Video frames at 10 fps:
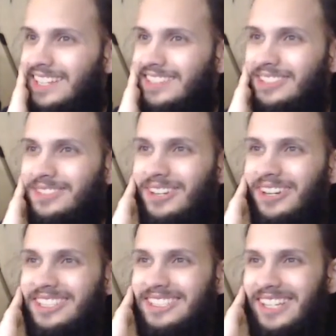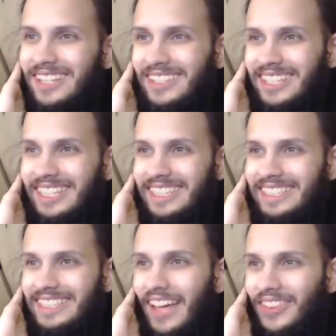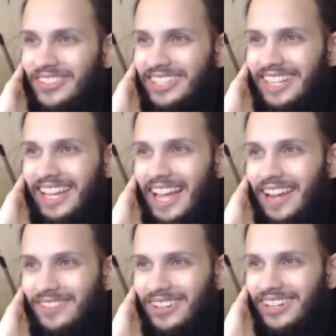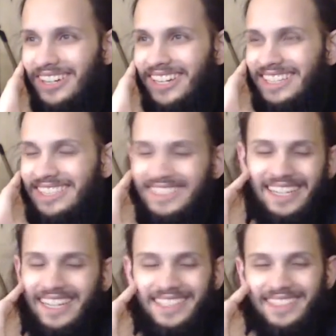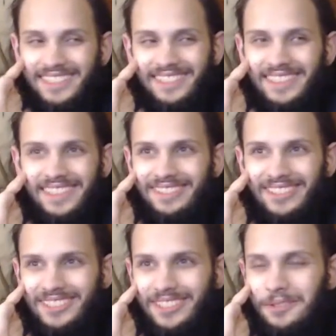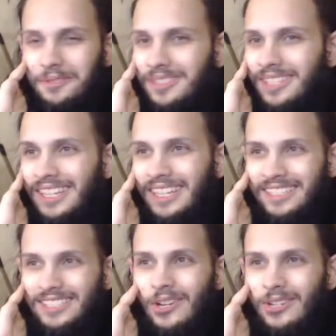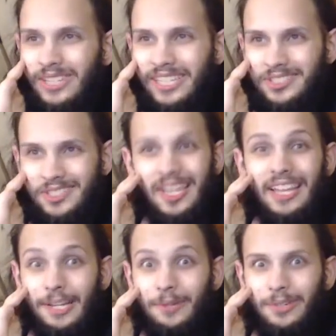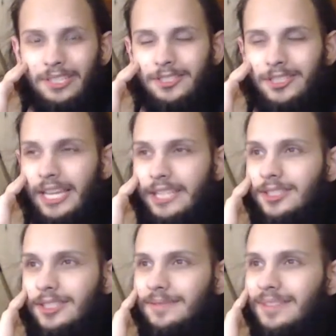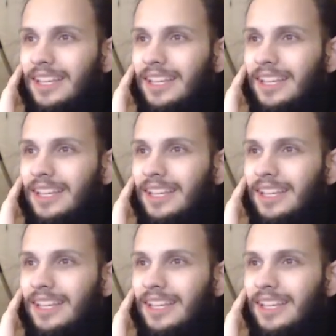Dude, her and Tucker get nothing ever. Yeah, they really don't. Tucker gets an outrageous accent.